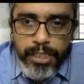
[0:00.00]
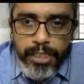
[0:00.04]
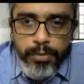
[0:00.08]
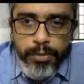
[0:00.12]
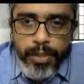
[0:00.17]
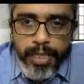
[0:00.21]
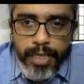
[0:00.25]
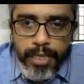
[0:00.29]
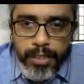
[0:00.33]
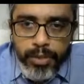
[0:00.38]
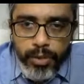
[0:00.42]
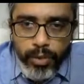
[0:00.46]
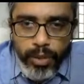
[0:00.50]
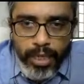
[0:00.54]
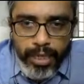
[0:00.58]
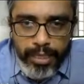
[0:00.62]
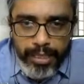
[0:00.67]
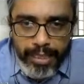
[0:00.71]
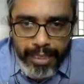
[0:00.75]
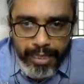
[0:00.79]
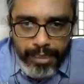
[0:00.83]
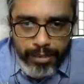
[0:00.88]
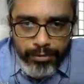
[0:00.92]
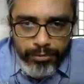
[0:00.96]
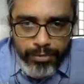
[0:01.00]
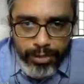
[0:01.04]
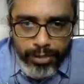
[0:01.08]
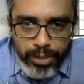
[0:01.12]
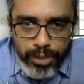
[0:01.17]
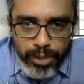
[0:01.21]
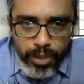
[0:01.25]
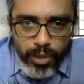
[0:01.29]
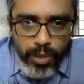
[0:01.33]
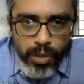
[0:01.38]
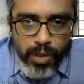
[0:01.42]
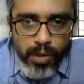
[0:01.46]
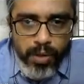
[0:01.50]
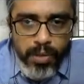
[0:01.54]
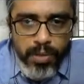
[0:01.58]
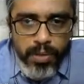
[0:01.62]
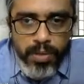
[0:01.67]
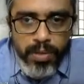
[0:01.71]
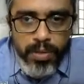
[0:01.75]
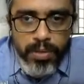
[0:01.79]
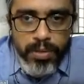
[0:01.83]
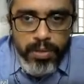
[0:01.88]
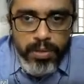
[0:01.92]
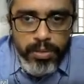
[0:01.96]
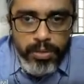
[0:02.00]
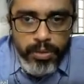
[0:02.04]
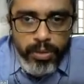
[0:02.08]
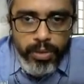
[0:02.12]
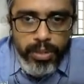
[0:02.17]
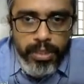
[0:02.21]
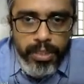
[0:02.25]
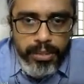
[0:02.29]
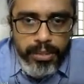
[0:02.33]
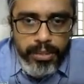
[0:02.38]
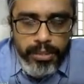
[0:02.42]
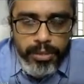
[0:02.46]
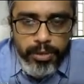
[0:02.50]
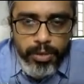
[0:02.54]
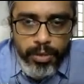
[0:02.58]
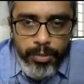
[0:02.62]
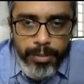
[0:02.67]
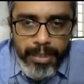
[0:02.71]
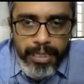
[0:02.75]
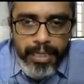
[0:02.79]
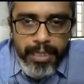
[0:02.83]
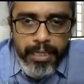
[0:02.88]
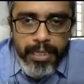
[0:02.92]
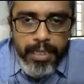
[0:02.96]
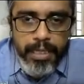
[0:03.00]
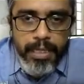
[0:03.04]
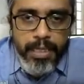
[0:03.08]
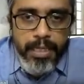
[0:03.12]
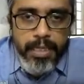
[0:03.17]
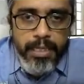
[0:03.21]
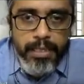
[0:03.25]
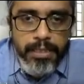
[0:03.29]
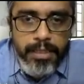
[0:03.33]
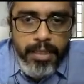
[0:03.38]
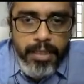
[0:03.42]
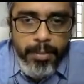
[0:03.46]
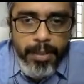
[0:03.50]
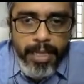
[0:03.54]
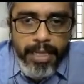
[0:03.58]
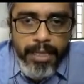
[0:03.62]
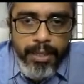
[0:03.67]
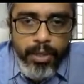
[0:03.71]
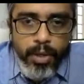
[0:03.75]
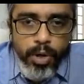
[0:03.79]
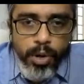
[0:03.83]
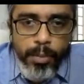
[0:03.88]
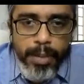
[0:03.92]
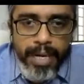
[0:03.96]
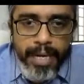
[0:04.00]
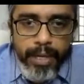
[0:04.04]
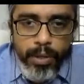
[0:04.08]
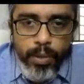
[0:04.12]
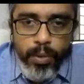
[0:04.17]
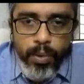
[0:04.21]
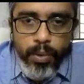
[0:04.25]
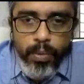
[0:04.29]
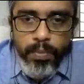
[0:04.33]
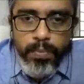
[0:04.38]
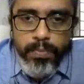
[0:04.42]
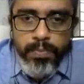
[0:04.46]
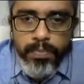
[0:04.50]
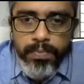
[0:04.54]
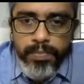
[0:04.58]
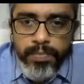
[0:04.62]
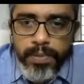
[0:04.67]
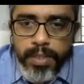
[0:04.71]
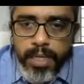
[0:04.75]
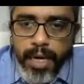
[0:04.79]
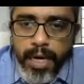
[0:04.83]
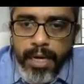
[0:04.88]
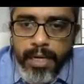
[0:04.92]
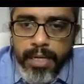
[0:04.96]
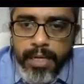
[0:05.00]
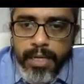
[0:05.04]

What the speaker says: reader. So I take the first row. So this will be supplying row by row, and